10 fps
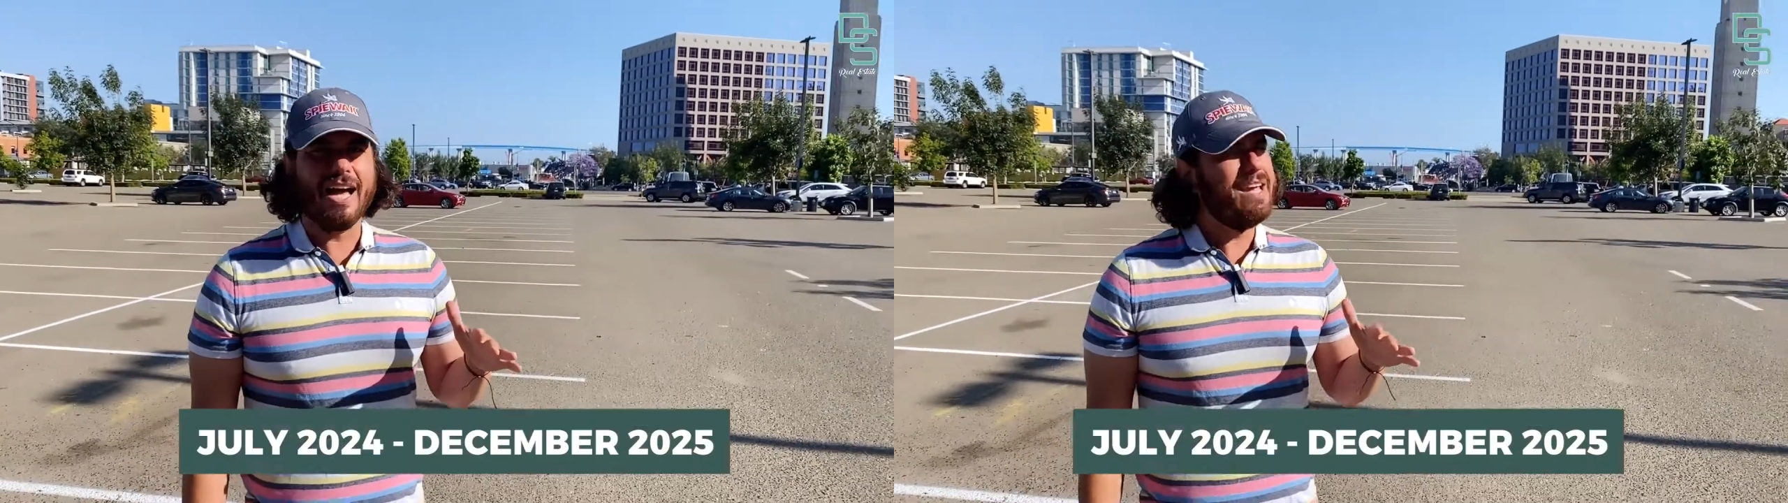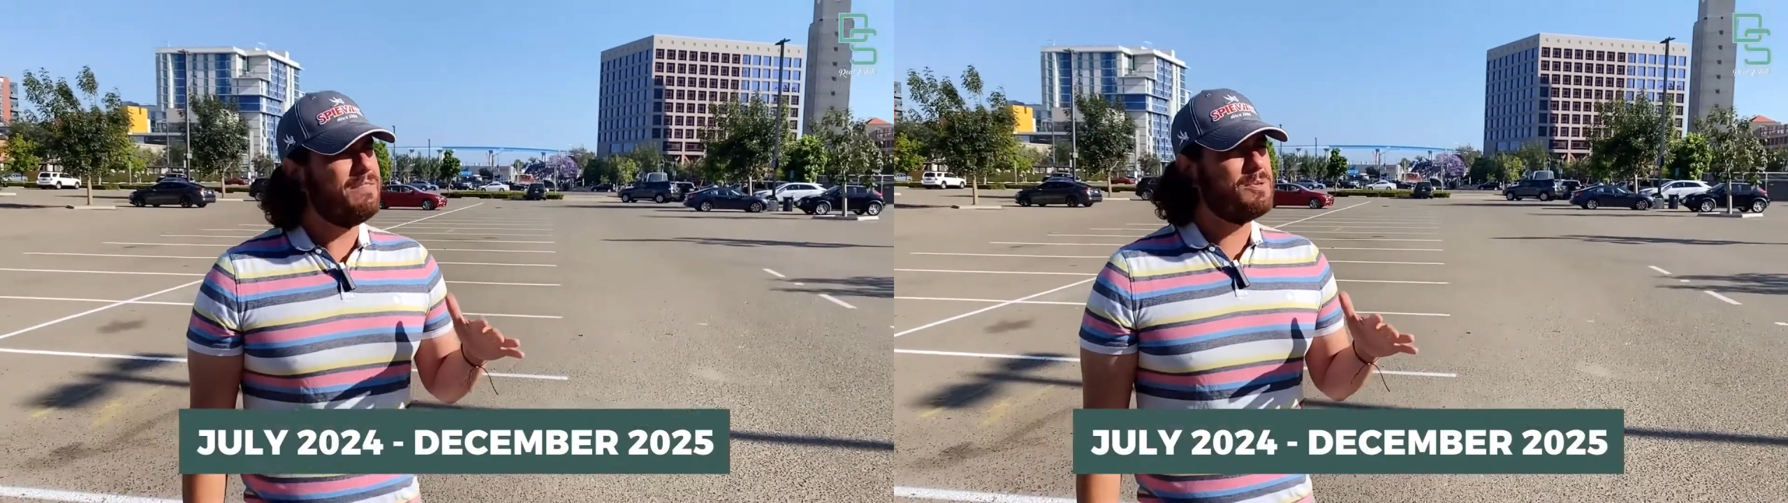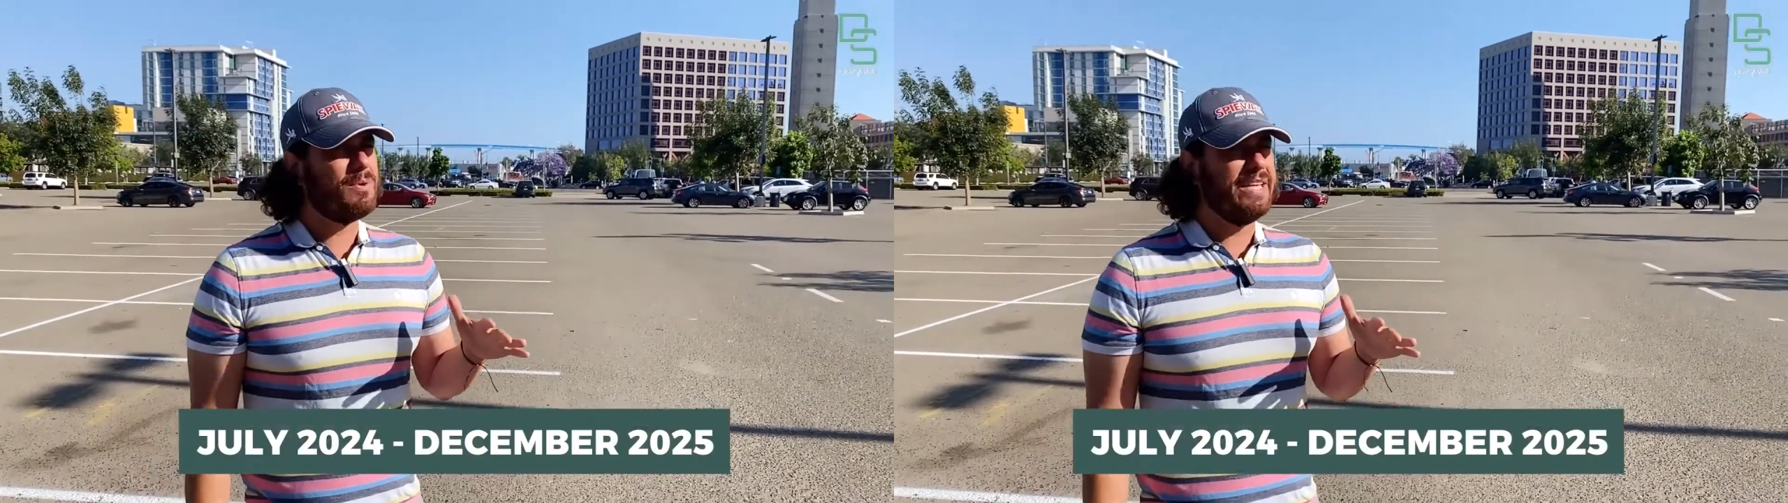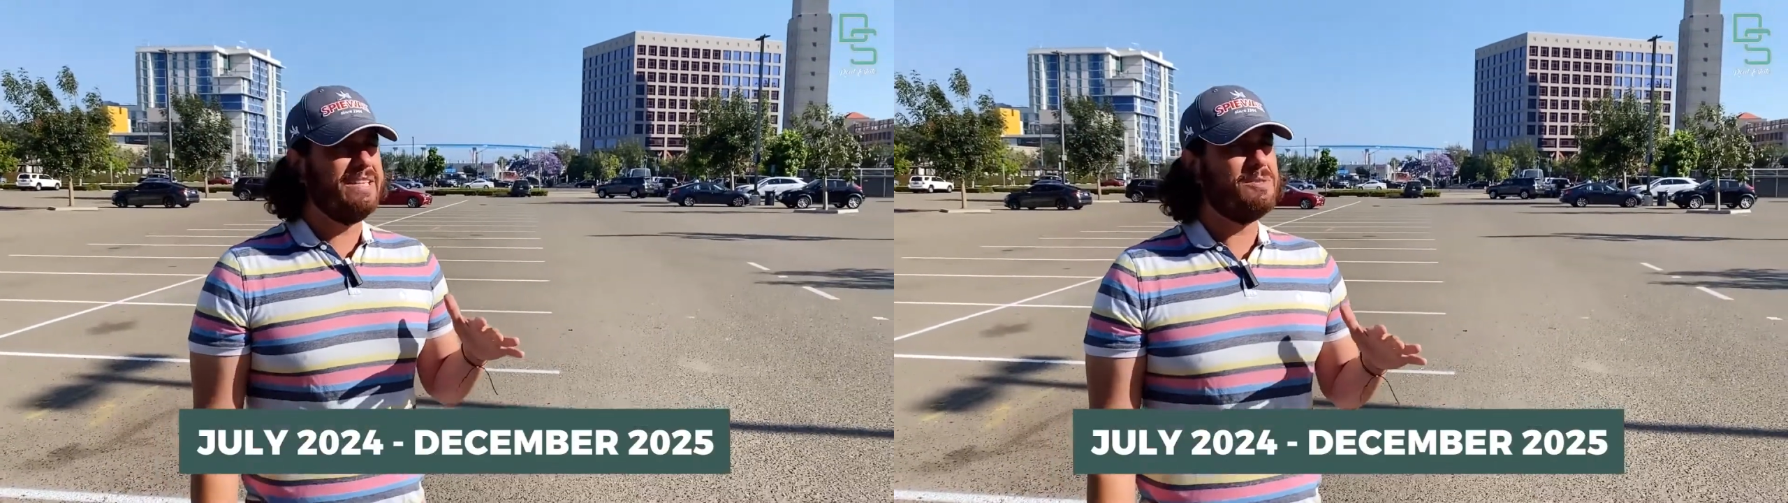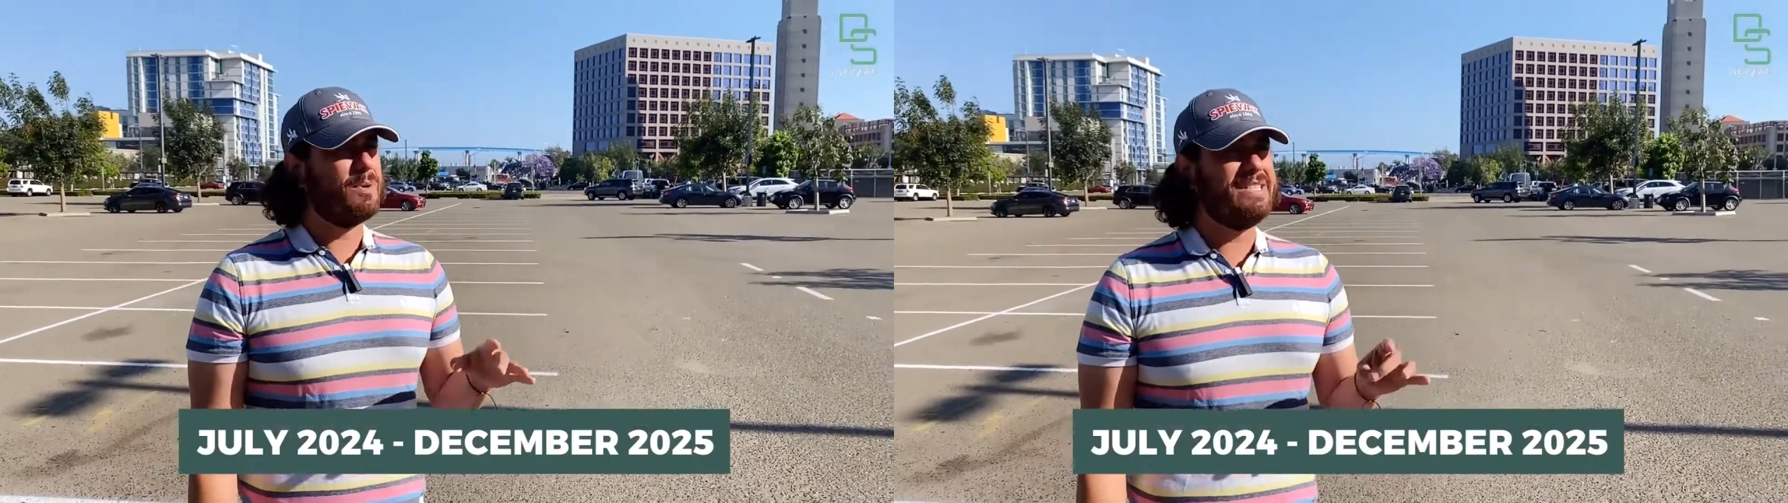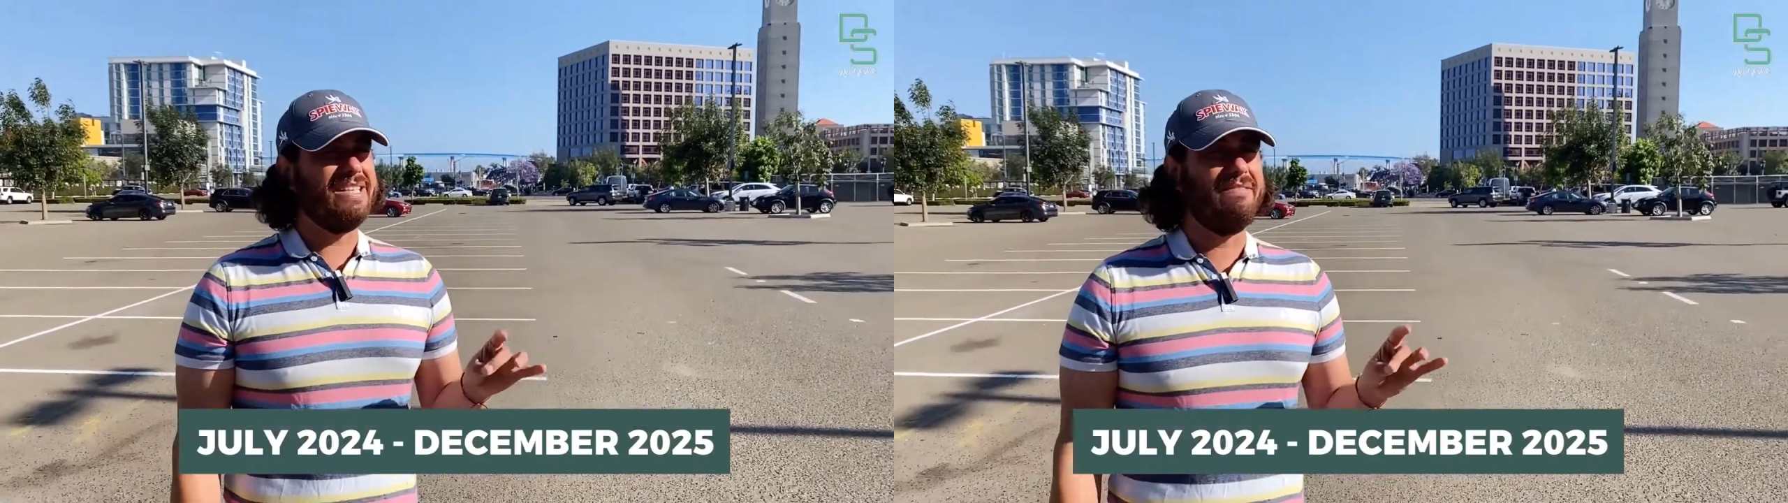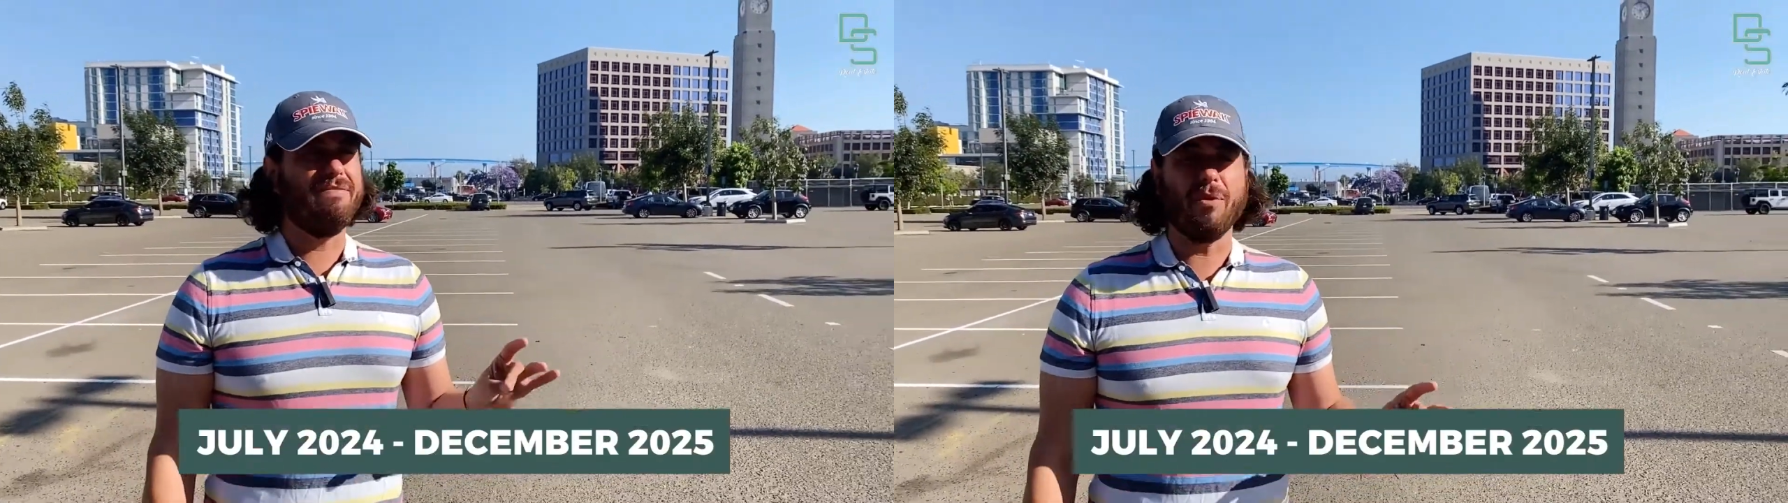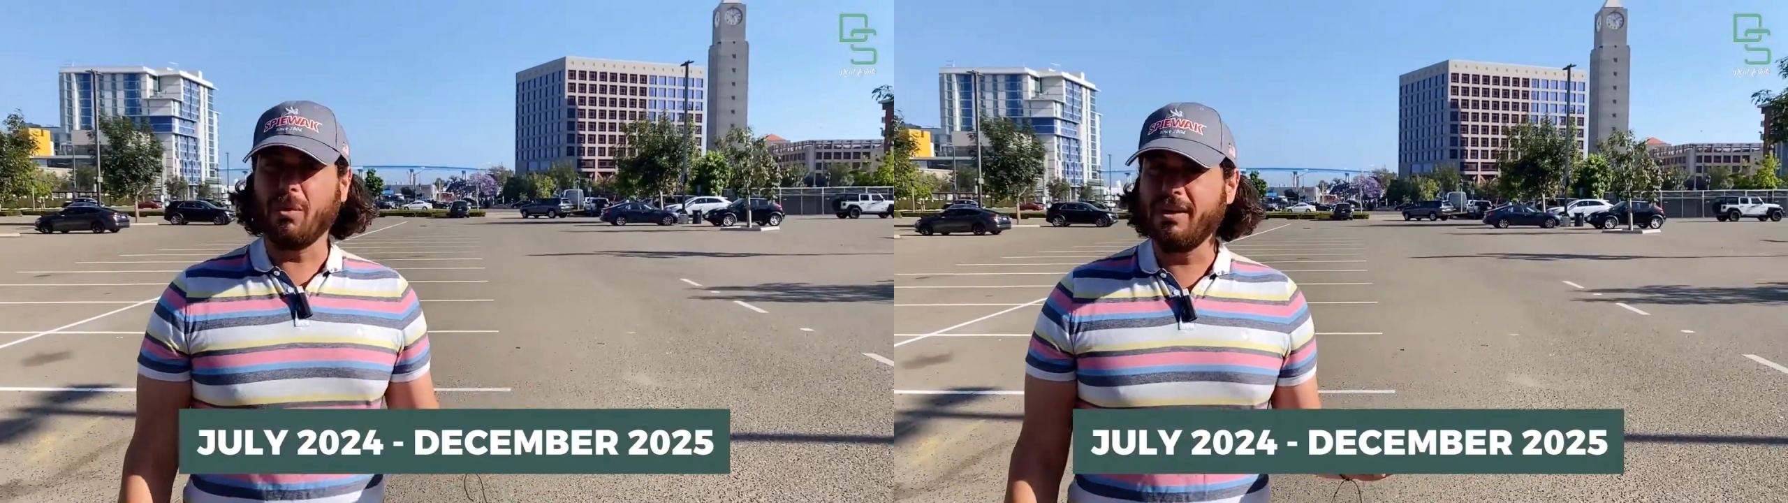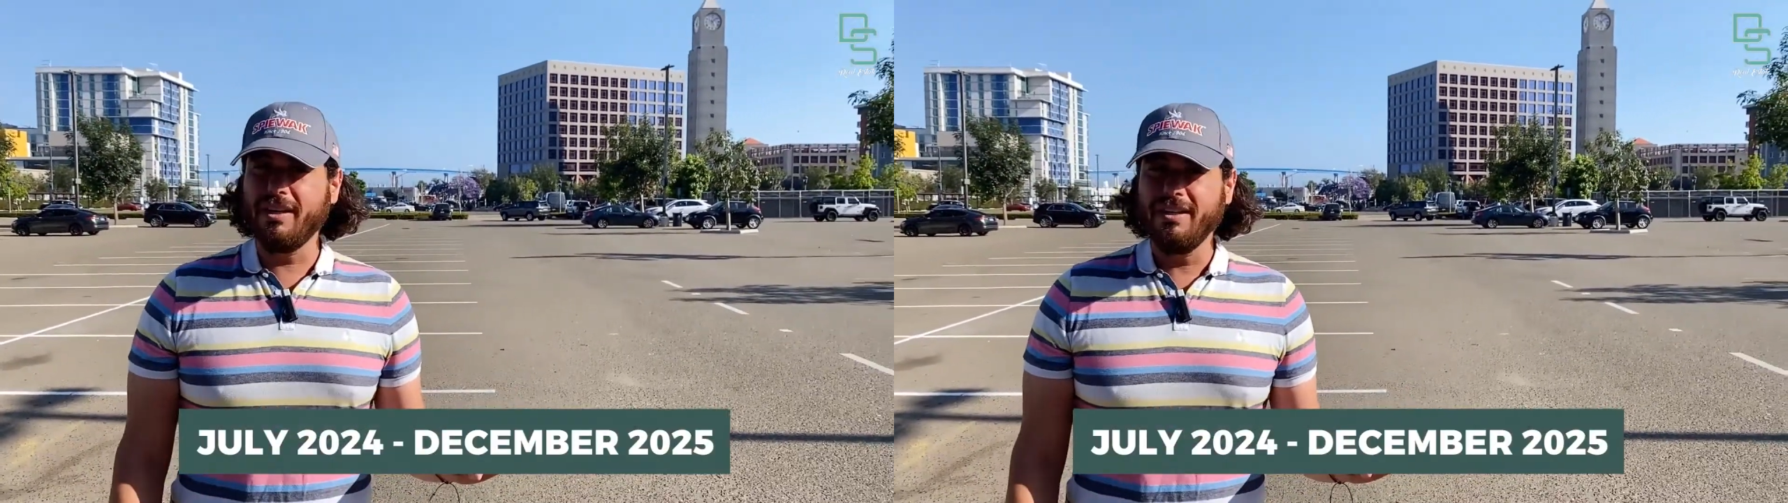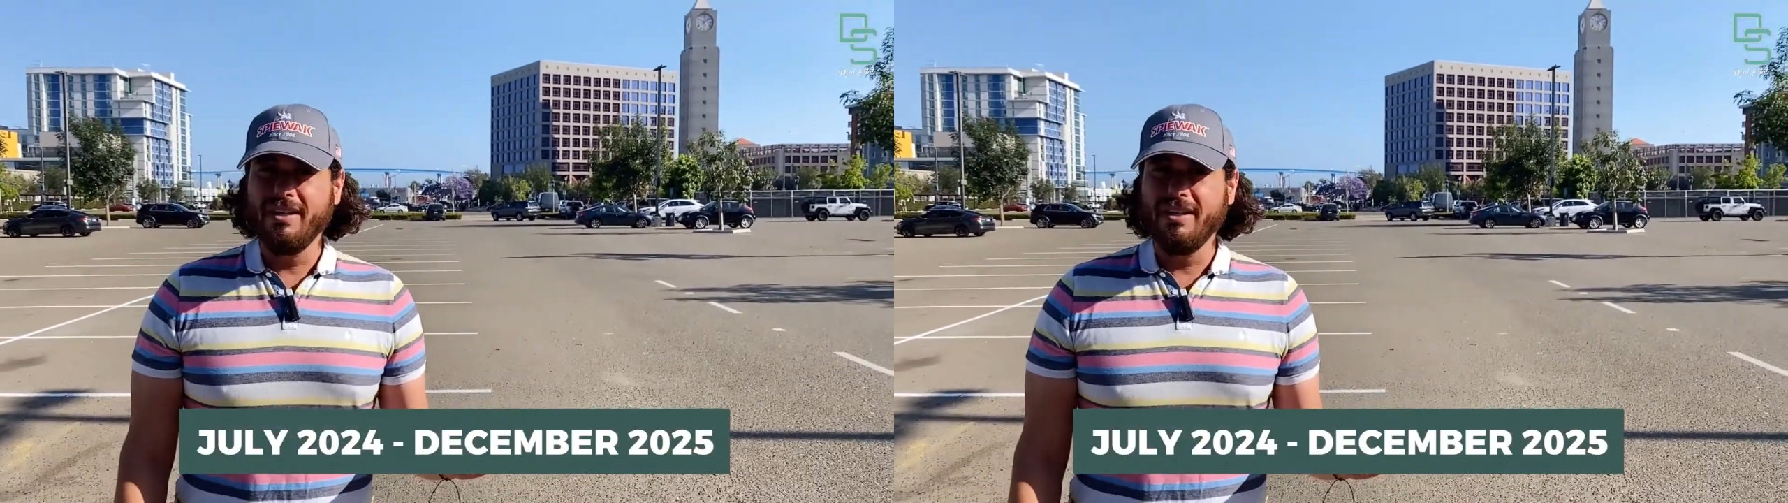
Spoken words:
of 2024